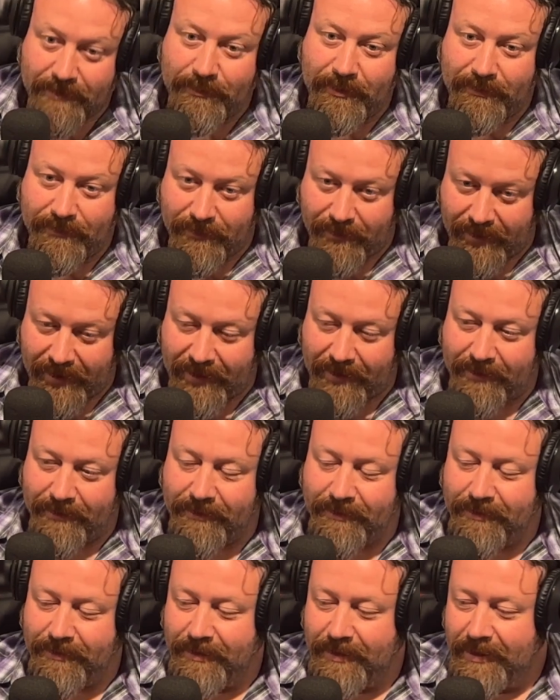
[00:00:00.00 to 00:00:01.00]
to move
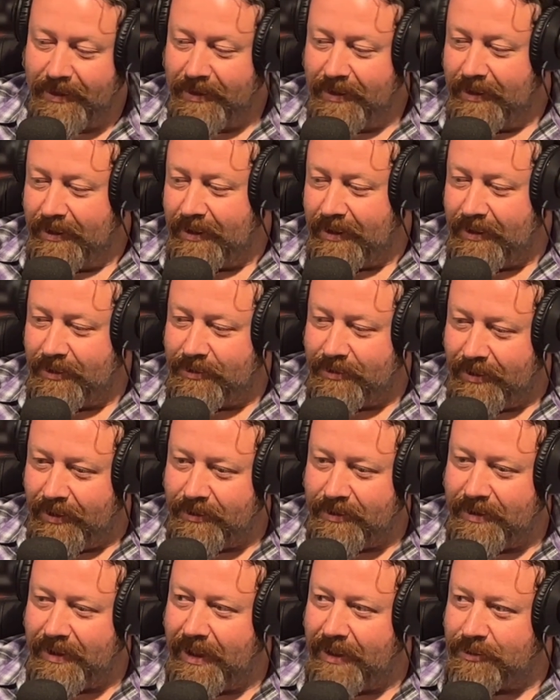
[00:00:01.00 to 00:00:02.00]
around. And so that
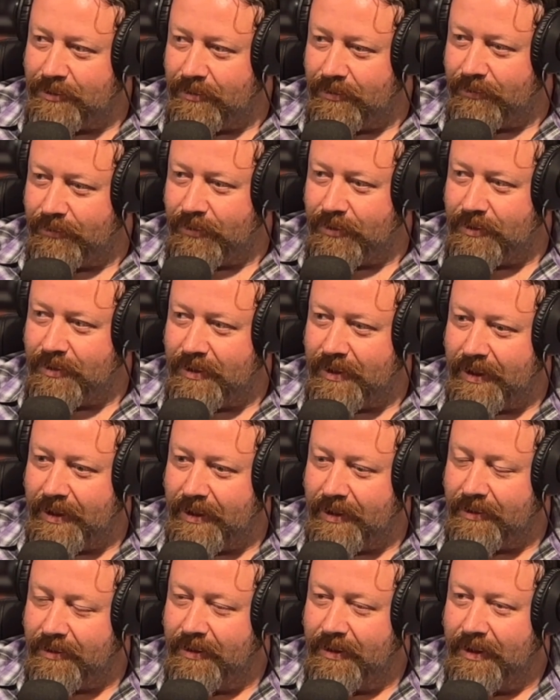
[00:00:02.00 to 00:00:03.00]
was a natural first
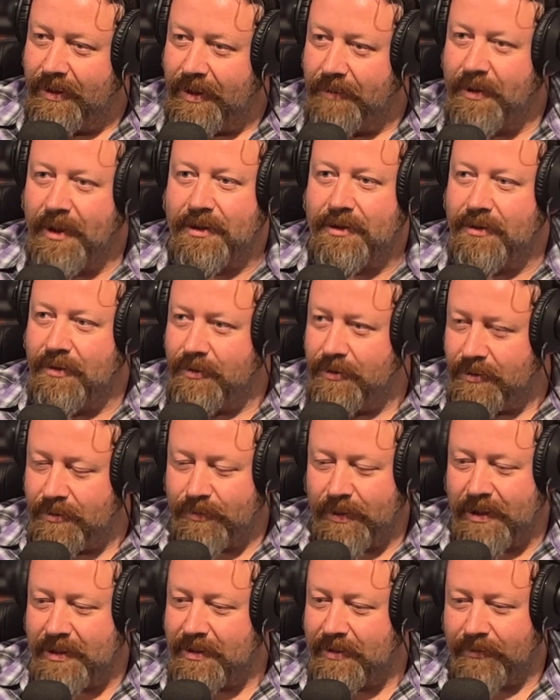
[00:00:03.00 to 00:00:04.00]
thing. And I mean, I still use
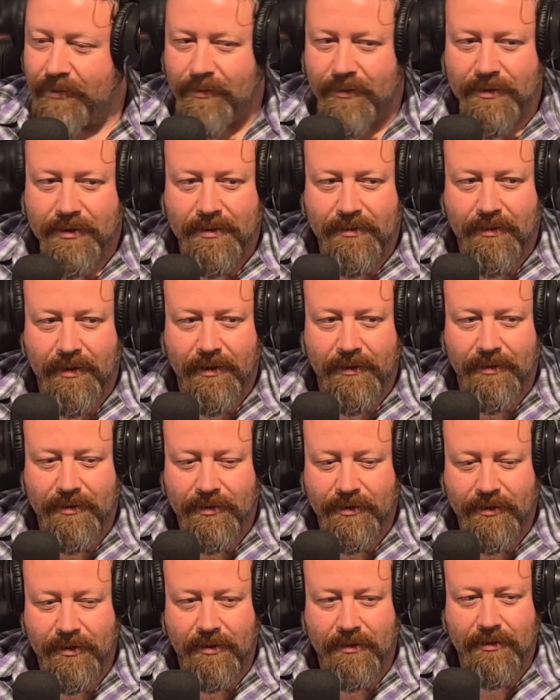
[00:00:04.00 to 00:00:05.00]
picks every once in a while.
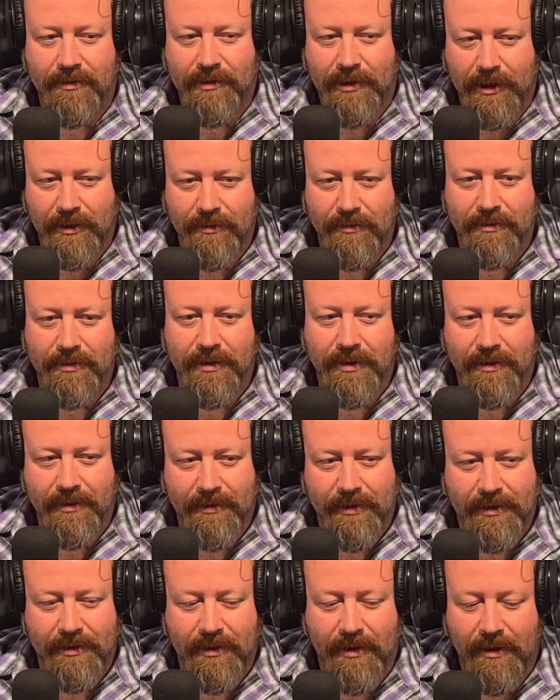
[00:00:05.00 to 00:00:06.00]
There's certain tones
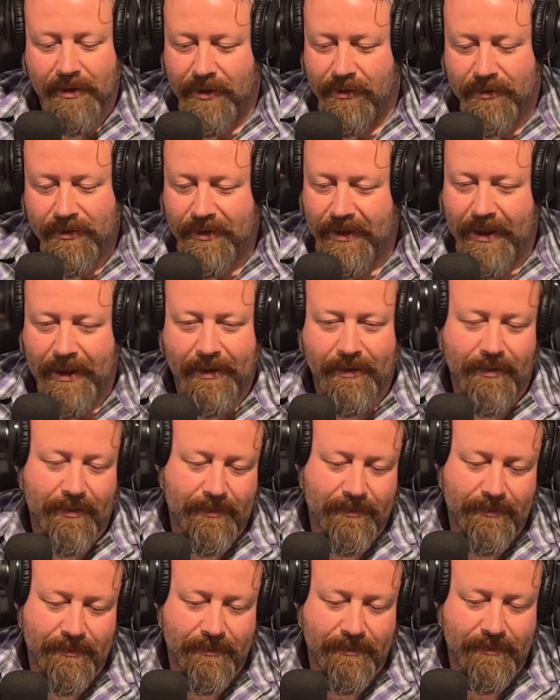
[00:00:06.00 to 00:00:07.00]
on guitar that you just can't
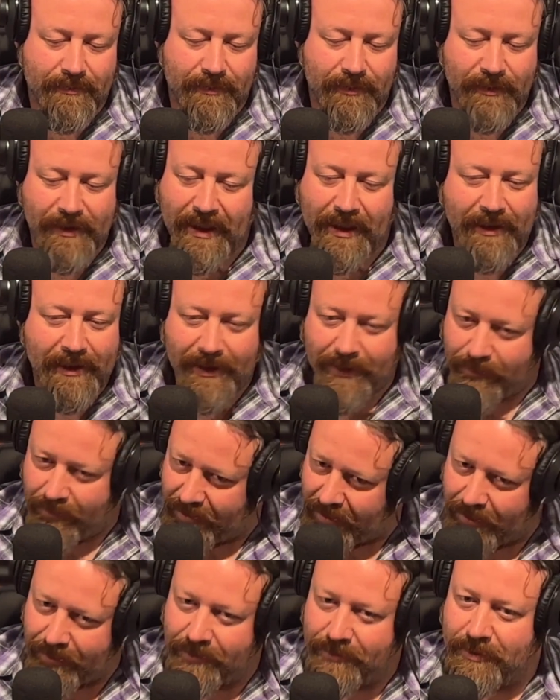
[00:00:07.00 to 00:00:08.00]
get
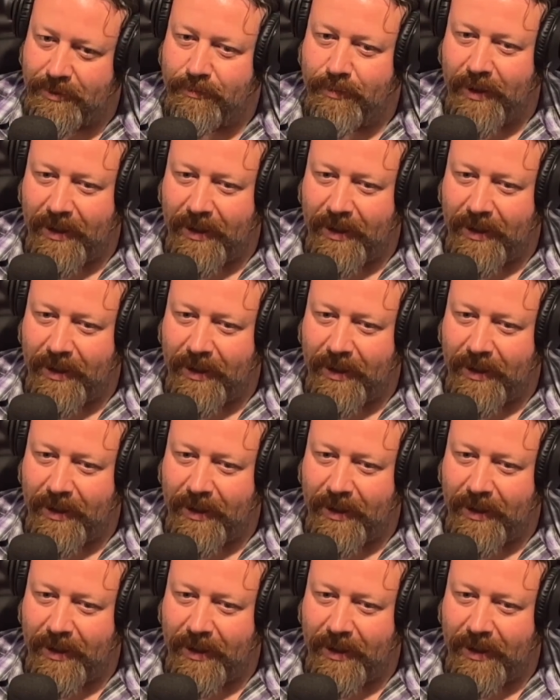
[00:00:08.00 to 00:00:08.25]
without using